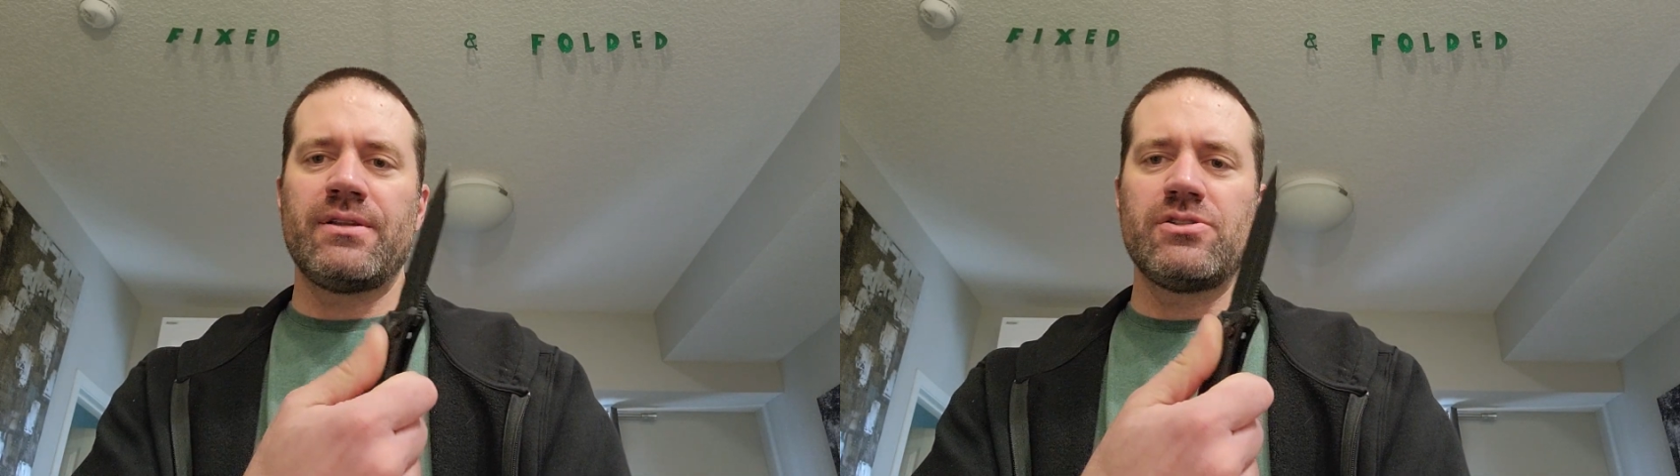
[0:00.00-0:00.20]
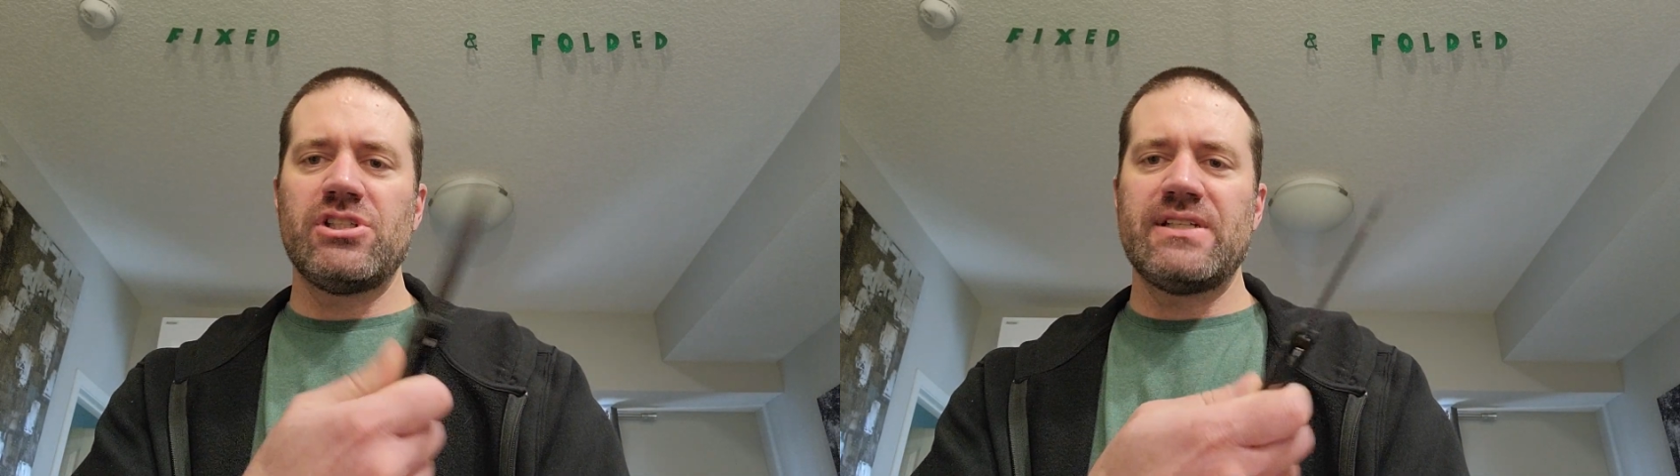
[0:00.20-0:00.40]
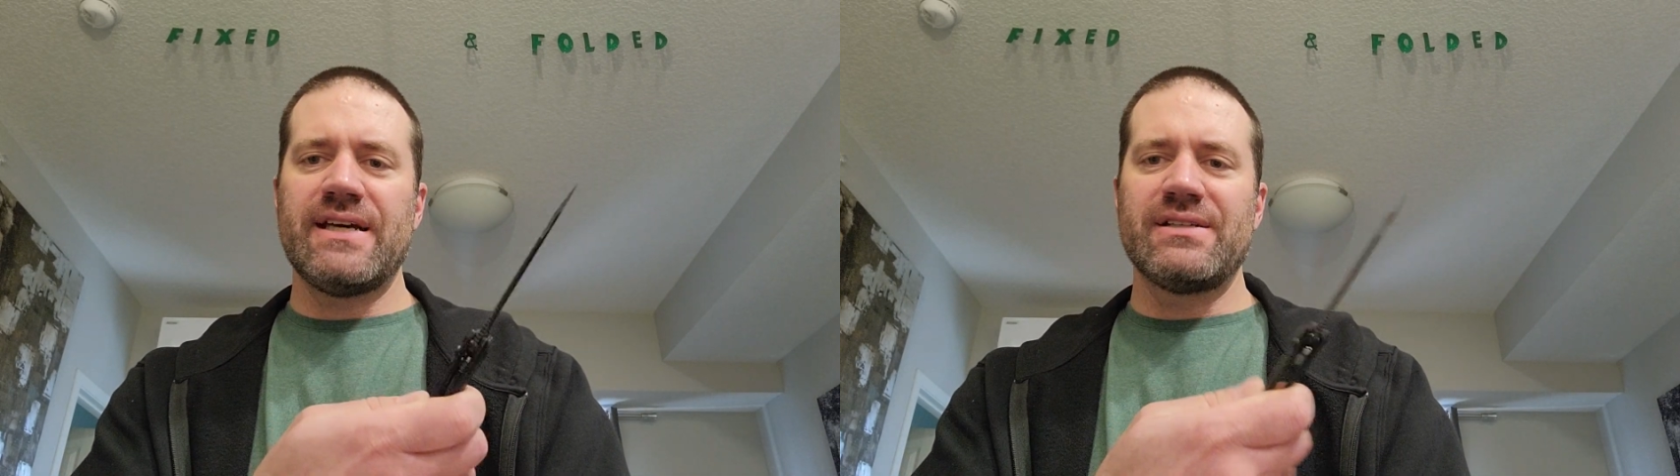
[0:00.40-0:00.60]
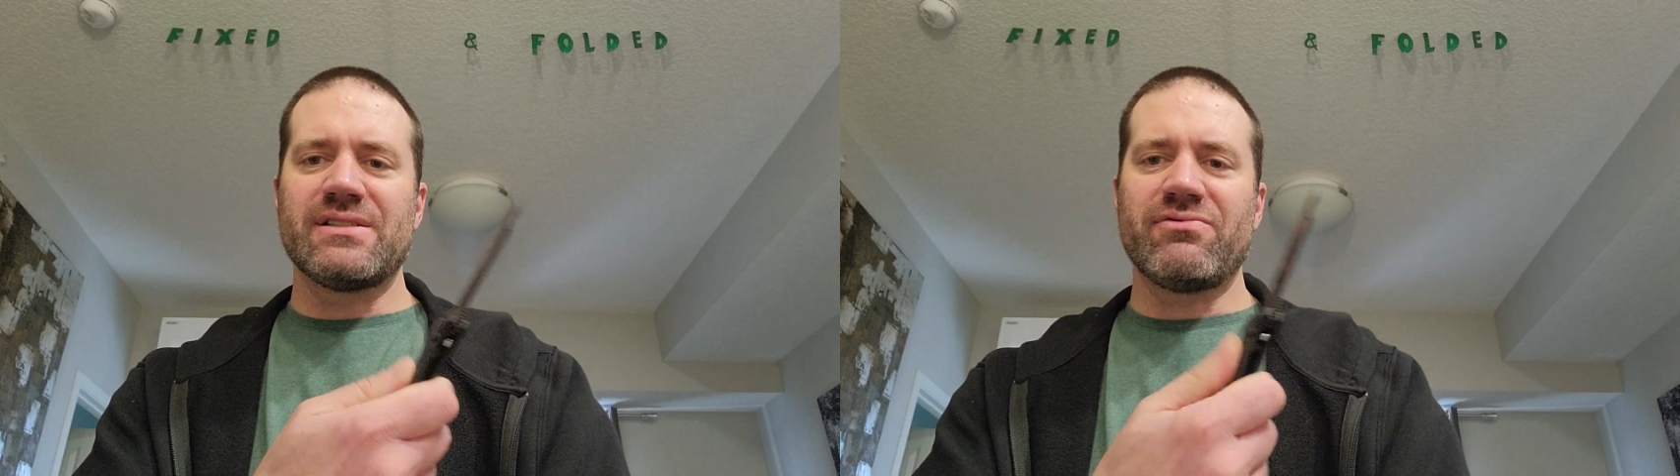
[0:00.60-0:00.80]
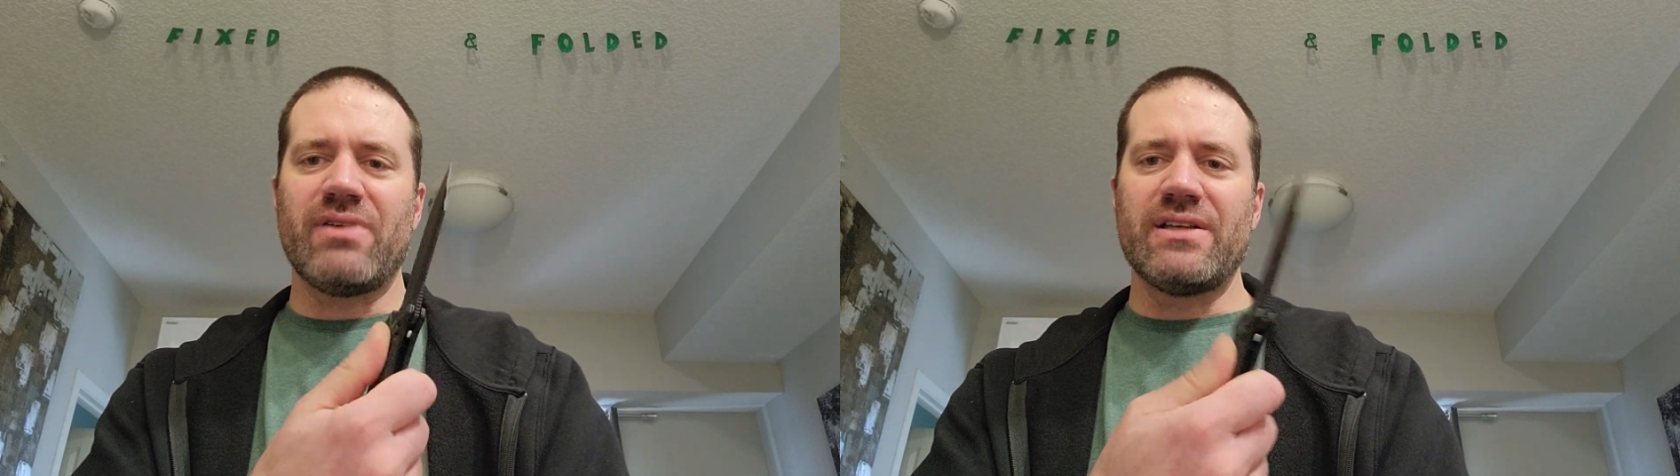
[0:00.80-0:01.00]
the G10
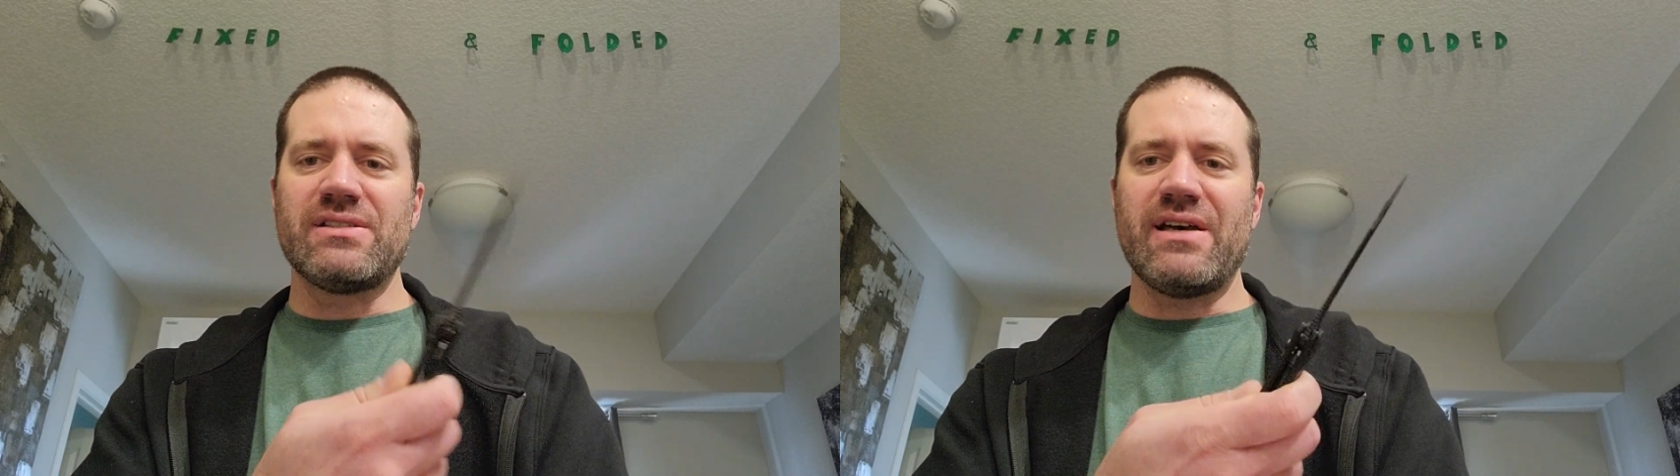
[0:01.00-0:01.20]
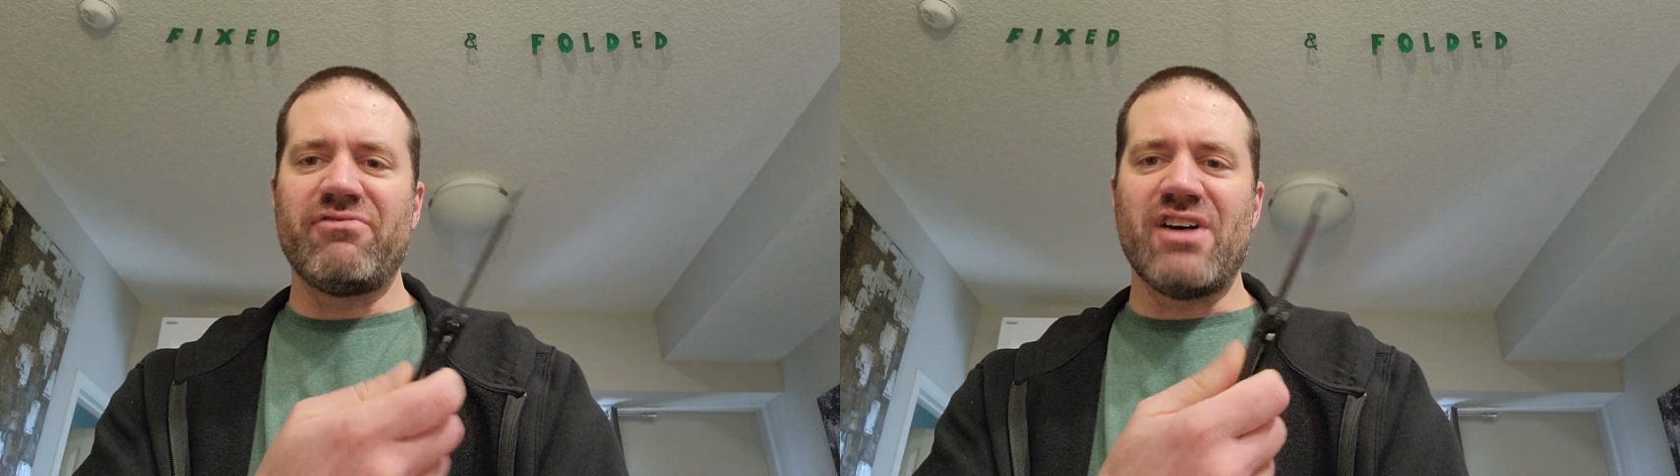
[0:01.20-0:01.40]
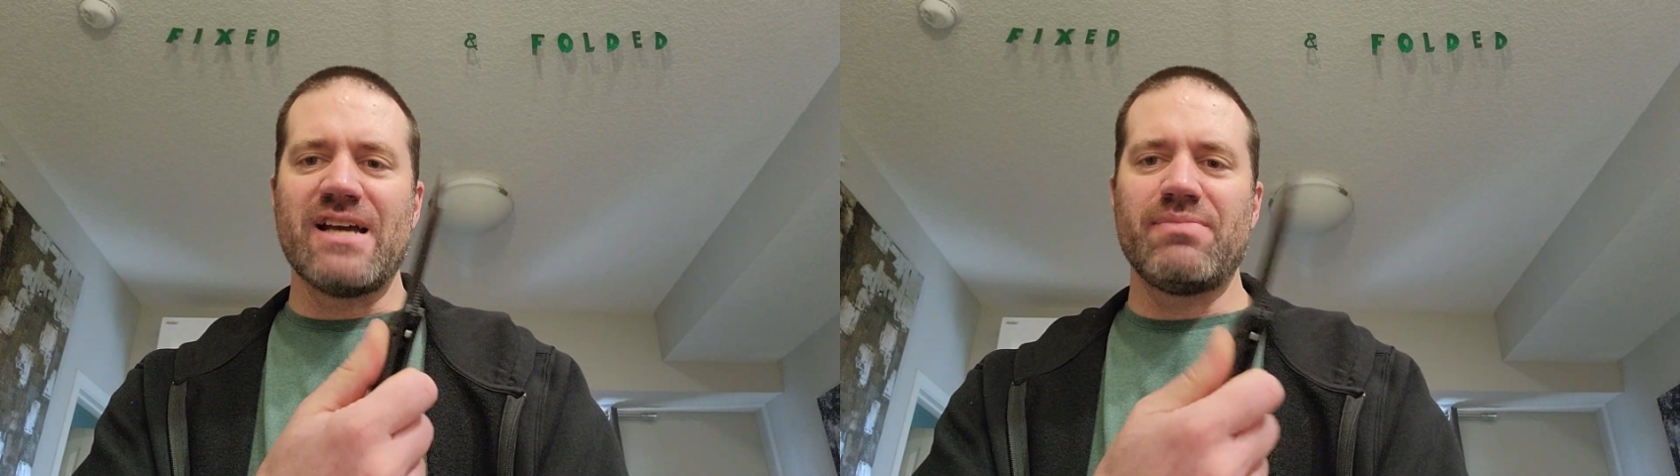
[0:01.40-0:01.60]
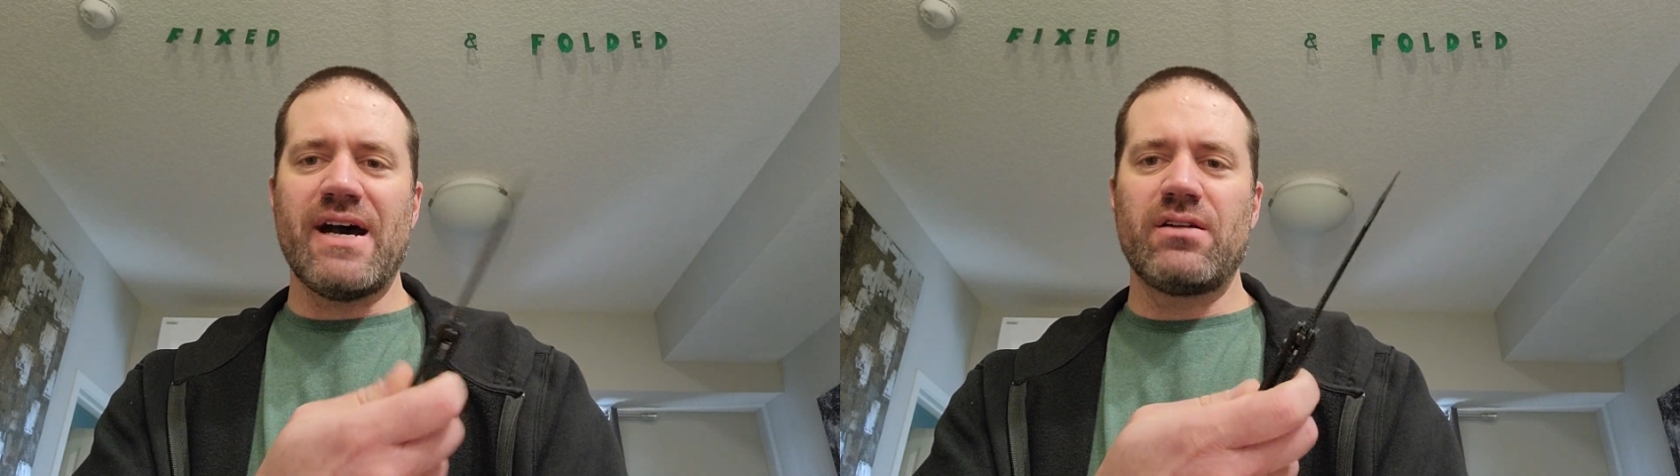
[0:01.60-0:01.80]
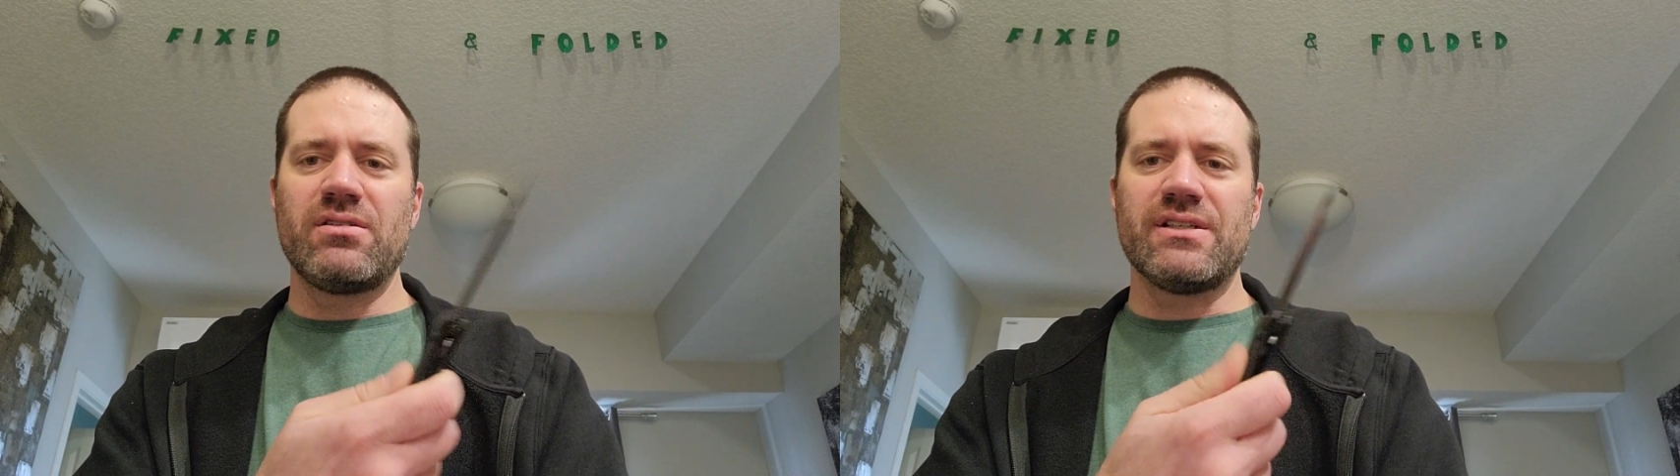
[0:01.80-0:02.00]
is, I'd say, a fine pattern.